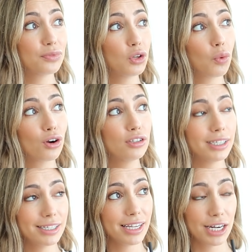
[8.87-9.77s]
the
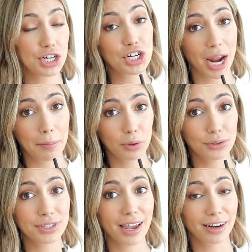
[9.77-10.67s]
world is in
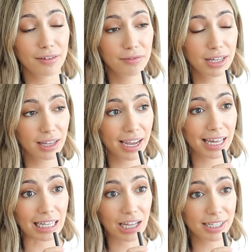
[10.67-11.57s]
shambles and I feel
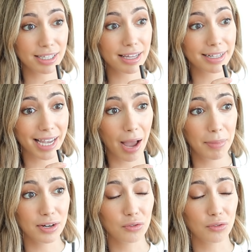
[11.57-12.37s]
like lots of things happened